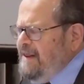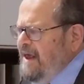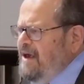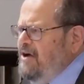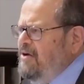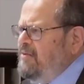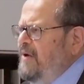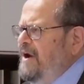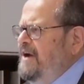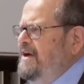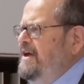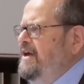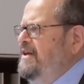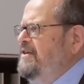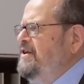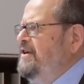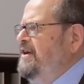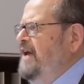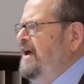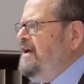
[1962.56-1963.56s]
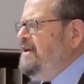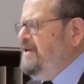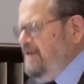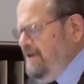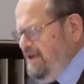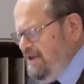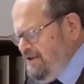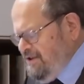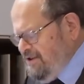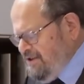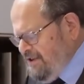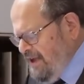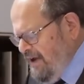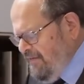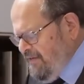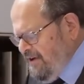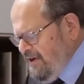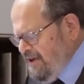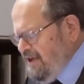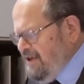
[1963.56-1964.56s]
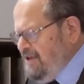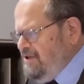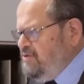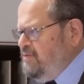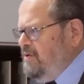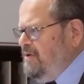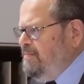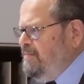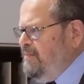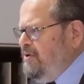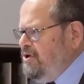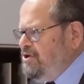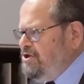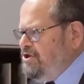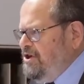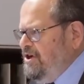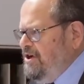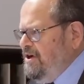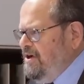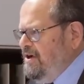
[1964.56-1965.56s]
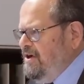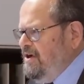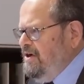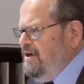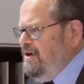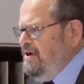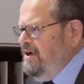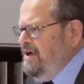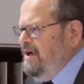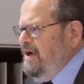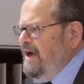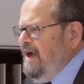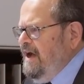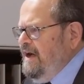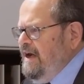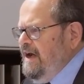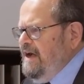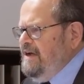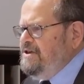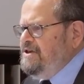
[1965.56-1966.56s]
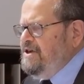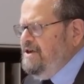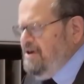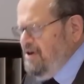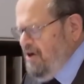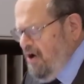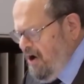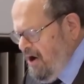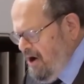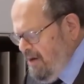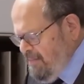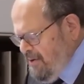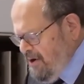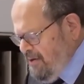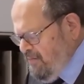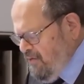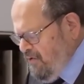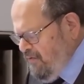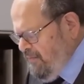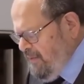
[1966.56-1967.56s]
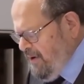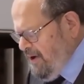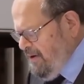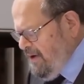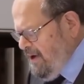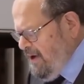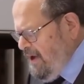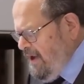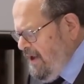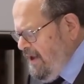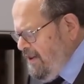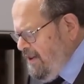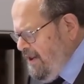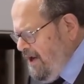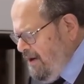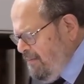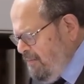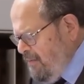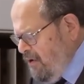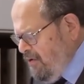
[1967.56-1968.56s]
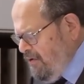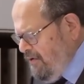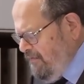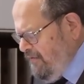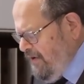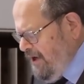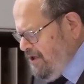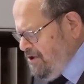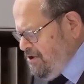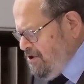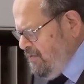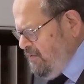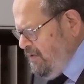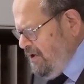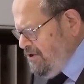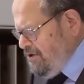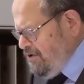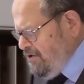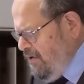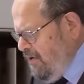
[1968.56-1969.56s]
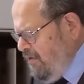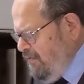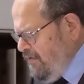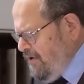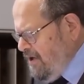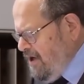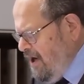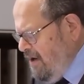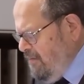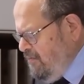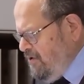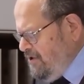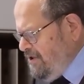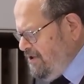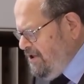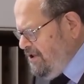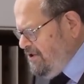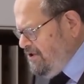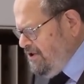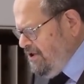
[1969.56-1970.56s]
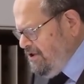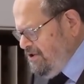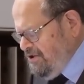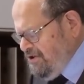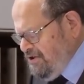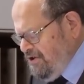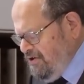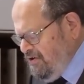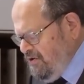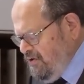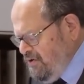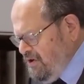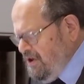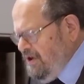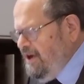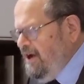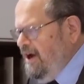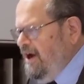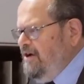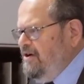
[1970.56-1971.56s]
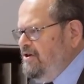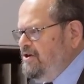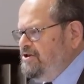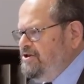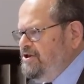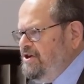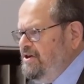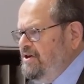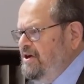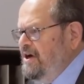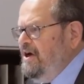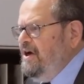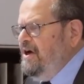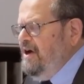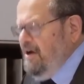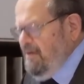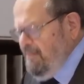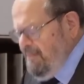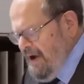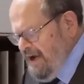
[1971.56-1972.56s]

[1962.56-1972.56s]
And they already in the 1970s were pushing an anti-carbon movement. Their motivation was to overcome resistance to nuclear energy